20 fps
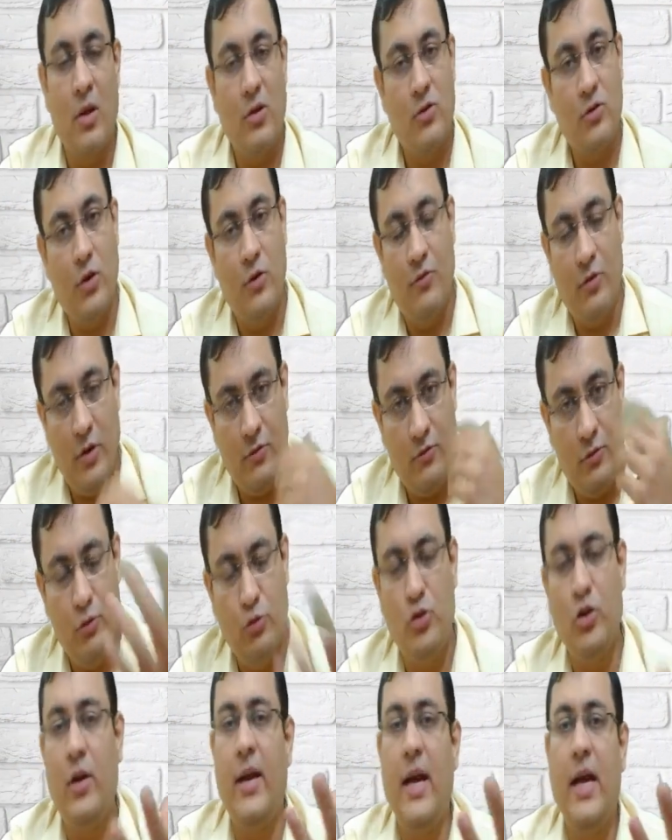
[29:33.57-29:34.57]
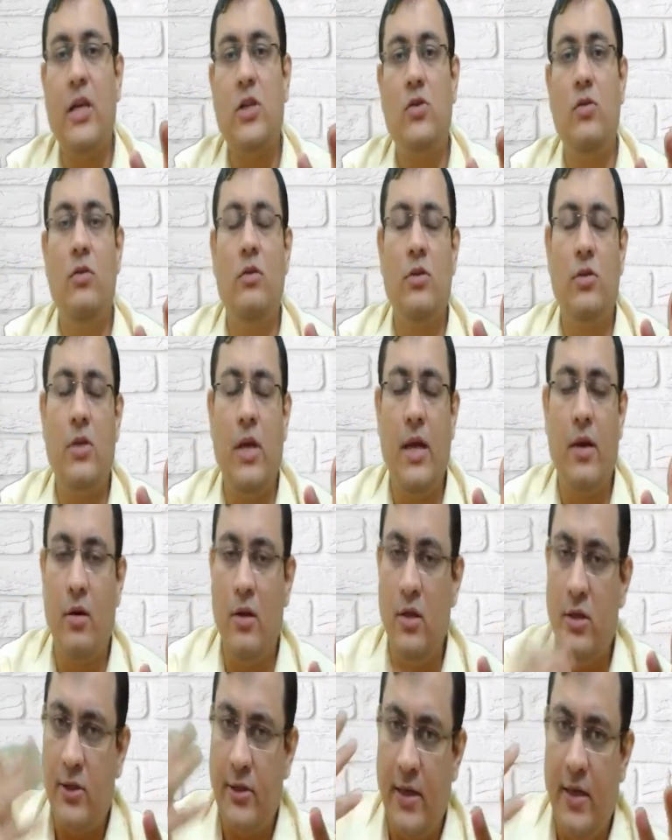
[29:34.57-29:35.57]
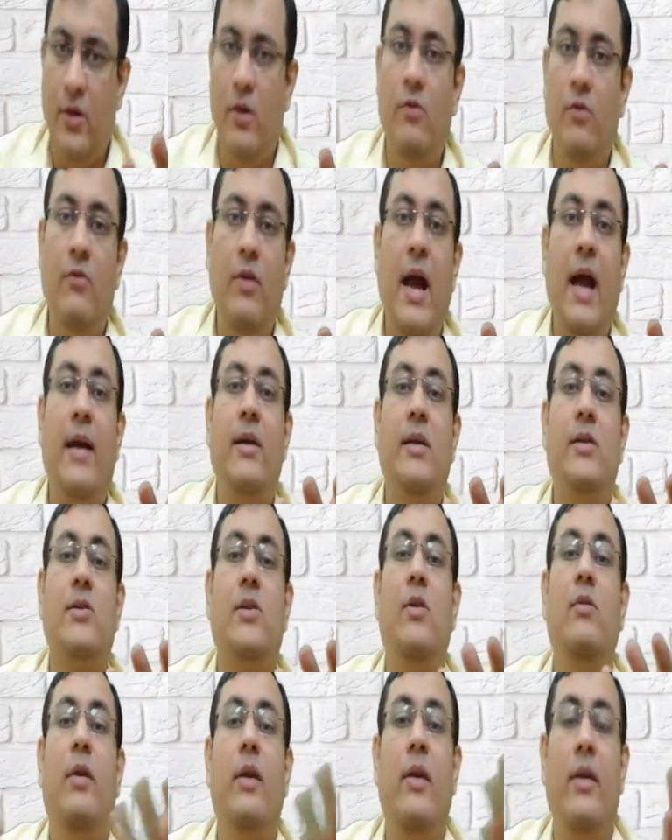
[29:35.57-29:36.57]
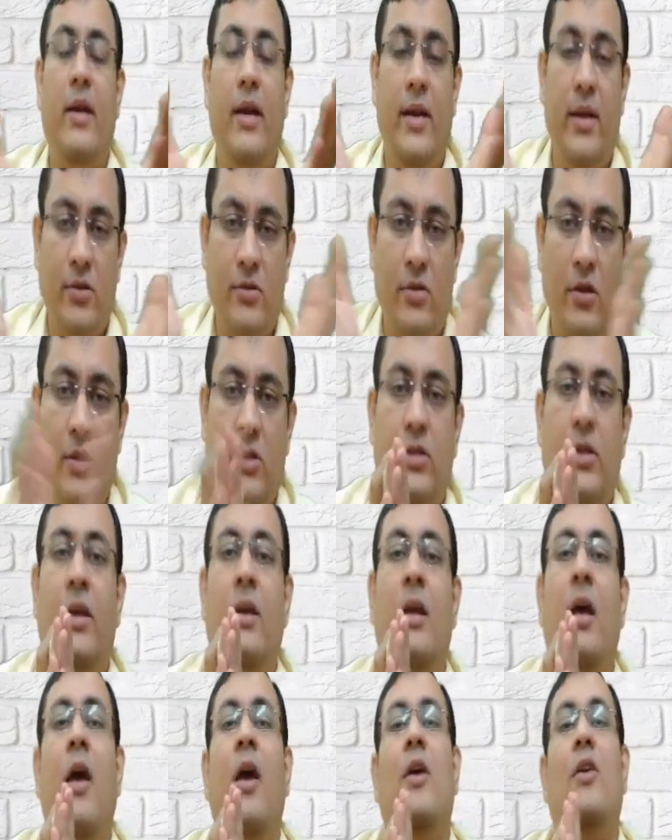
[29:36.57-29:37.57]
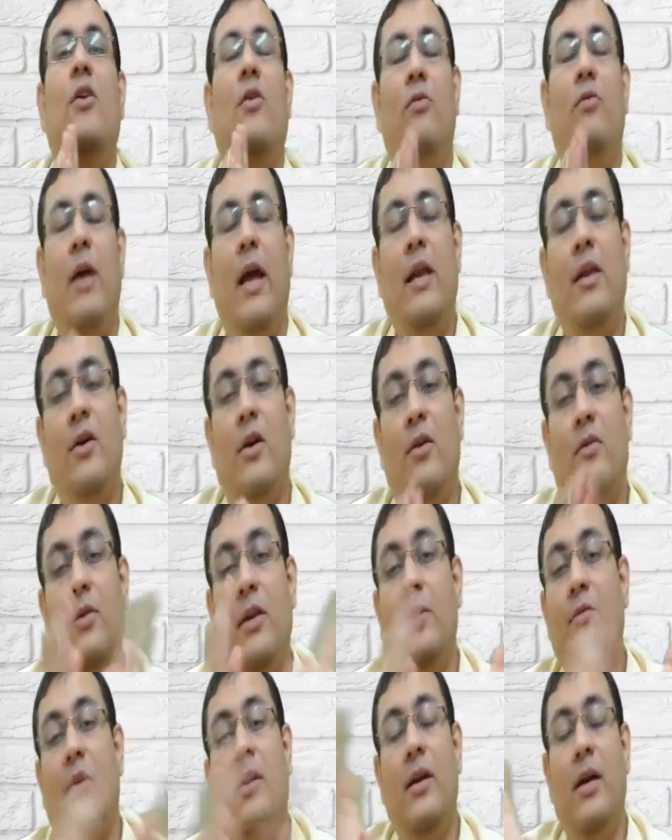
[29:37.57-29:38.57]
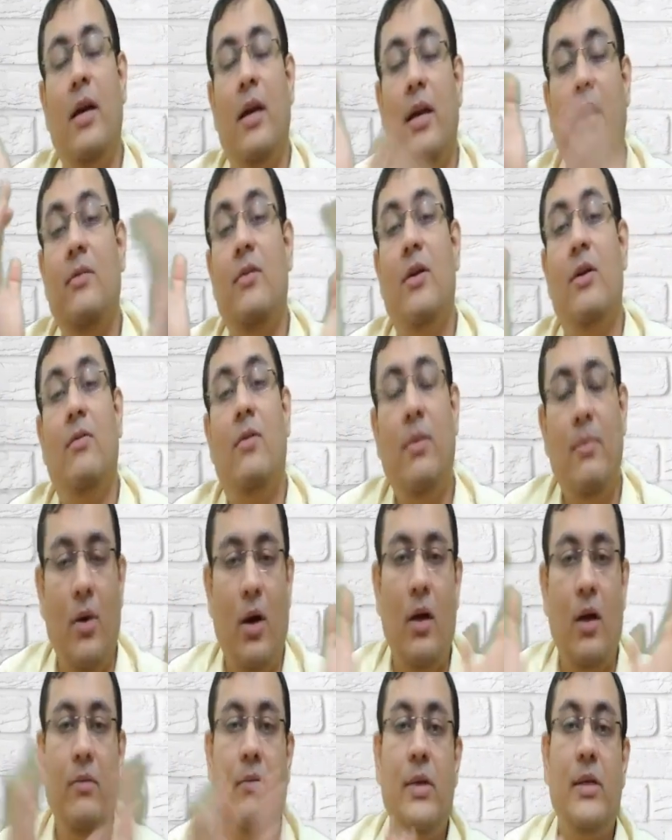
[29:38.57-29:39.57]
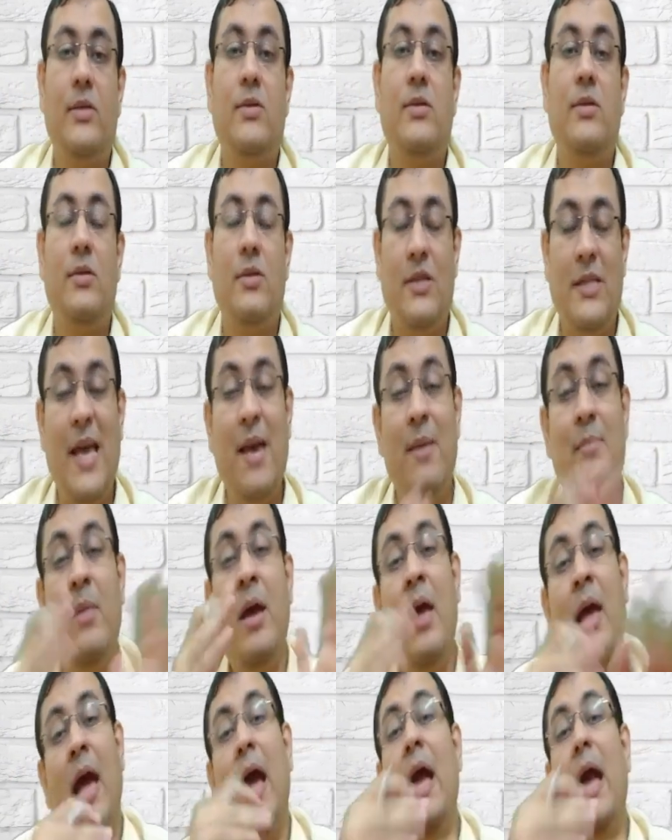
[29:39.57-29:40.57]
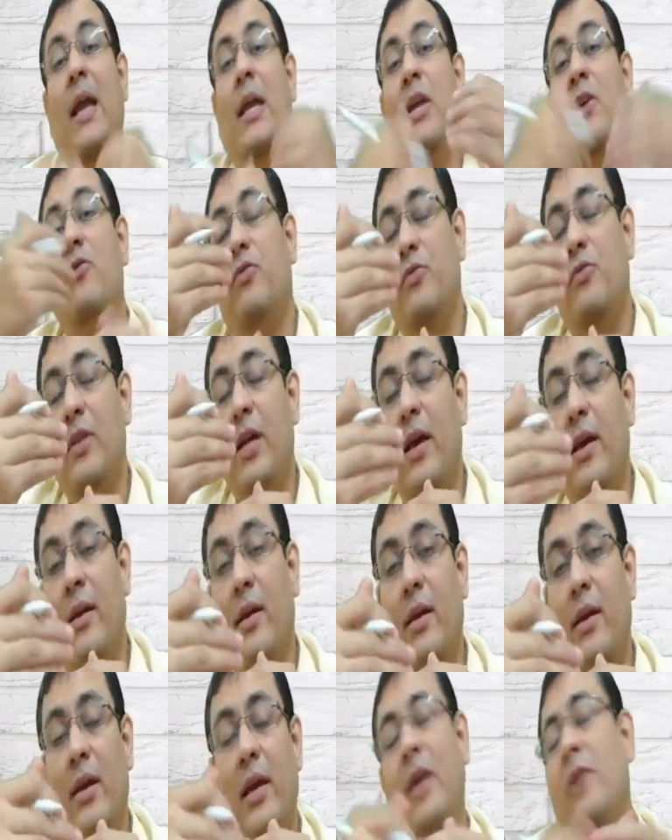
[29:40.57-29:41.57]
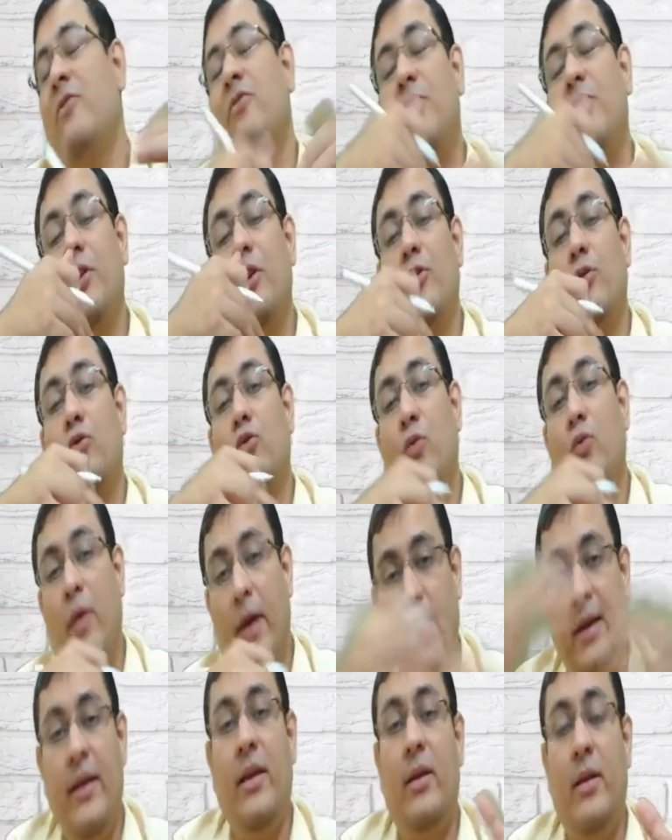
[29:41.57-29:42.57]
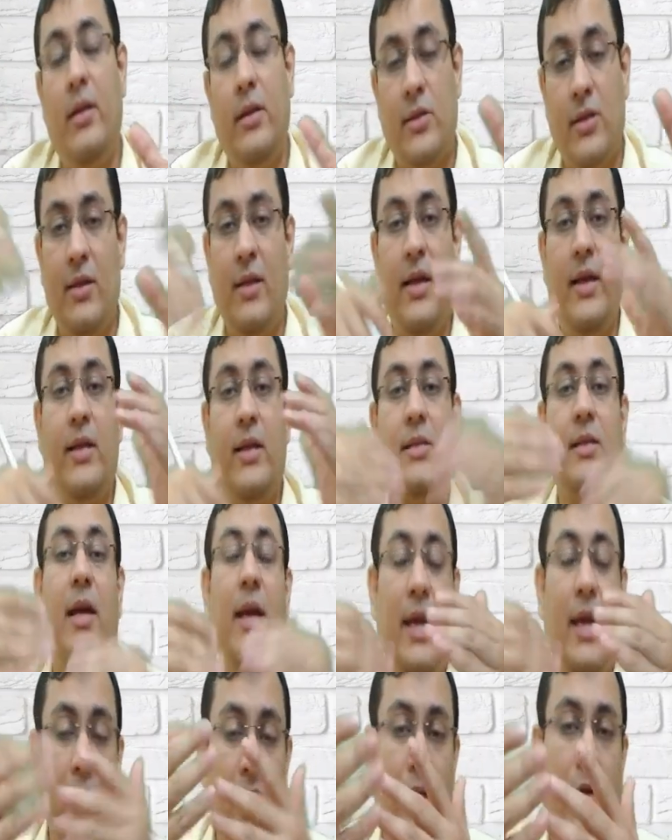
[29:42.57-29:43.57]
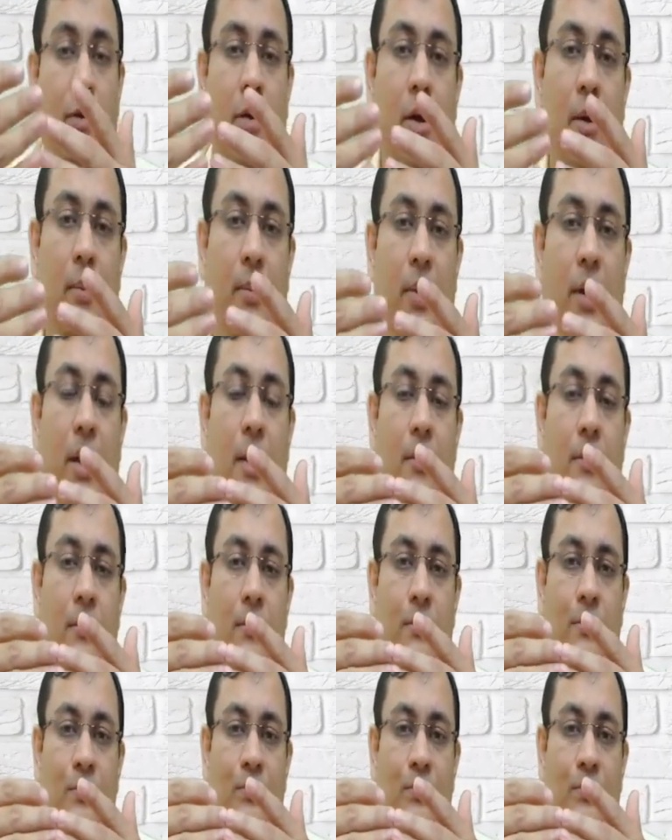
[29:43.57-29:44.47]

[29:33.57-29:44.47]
So if your future cash flows are constant, your WACC discounting rate is constant, your value of levered, unlevered will be always same. And if due to any reason there is an inequilibrium,